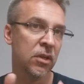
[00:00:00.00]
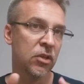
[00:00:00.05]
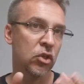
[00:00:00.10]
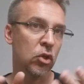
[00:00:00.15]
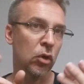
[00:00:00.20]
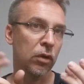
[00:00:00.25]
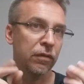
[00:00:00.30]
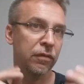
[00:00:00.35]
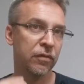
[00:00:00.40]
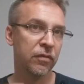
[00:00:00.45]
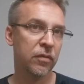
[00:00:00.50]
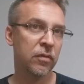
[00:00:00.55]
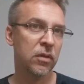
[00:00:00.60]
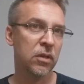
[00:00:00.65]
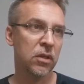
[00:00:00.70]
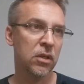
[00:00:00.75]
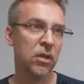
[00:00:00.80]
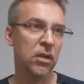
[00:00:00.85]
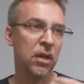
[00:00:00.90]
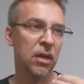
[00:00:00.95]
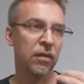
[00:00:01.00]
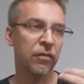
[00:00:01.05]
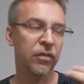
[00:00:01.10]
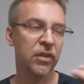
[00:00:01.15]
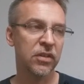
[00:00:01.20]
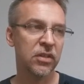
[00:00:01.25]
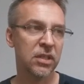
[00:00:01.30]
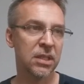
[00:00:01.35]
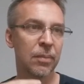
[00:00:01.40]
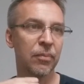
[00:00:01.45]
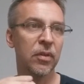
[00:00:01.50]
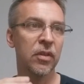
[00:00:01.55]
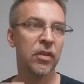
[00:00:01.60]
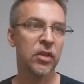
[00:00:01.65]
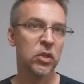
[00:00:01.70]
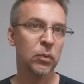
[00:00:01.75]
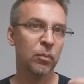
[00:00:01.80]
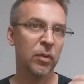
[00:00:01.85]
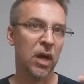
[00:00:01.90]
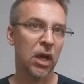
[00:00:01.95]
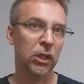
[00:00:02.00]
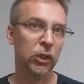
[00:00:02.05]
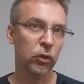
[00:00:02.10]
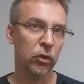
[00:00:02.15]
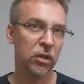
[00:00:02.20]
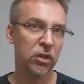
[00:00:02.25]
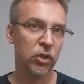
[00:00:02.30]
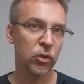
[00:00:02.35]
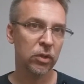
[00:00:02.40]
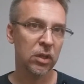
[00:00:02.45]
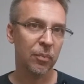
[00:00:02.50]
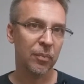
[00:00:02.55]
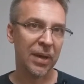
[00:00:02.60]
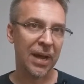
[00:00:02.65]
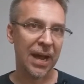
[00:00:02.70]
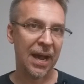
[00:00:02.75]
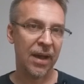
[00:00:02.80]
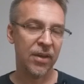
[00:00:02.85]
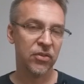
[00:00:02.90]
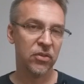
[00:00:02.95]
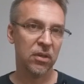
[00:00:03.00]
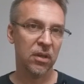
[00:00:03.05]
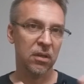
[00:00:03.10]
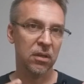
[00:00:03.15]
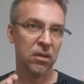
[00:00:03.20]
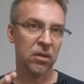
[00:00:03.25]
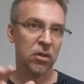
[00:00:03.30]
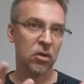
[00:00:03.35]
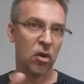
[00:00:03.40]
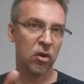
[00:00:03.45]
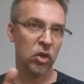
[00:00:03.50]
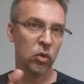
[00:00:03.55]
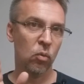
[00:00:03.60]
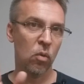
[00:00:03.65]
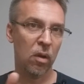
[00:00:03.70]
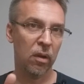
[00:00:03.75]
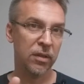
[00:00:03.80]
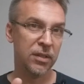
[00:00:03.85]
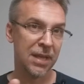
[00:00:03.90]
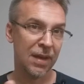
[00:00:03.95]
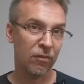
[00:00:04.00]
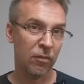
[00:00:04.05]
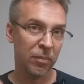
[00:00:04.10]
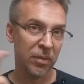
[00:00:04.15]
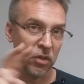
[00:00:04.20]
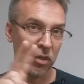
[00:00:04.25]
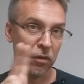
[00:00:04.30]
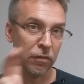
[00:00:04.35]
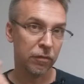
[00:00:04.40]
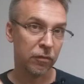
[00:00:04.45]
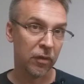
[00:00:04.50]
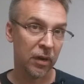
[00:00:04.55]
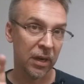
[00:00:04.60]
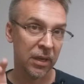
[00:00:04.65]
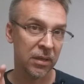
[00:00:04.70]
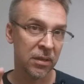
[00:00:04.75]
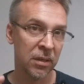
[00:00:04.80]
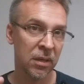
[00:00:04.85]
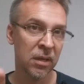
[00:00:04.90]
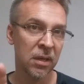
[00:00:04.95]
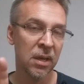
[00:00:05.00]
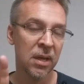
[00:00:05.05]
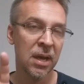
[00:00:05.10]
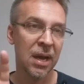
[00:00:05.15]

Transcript: So if if this is something that's eluded you in the past and card to wallets haven't been your friend,